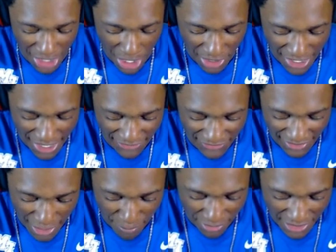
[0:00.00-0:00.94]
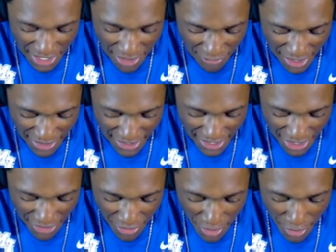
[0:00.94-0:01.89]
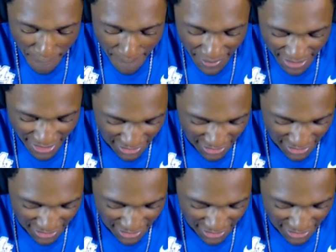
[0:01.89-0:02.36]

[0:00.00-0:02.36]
Y'all guys think I'm playing right now, but